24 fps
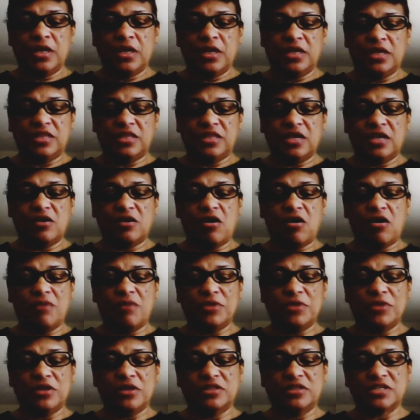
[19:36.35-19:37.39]
And they called
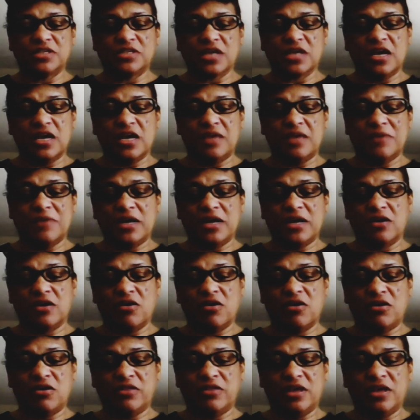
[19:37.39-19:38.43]
me on the Skype, I
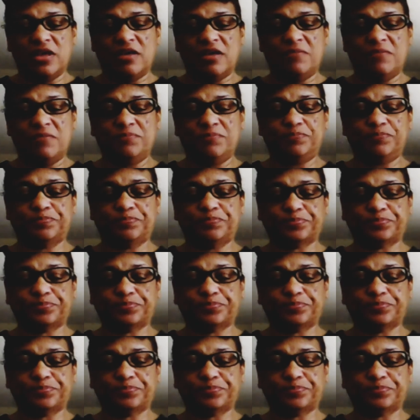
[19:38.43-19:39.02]
called them.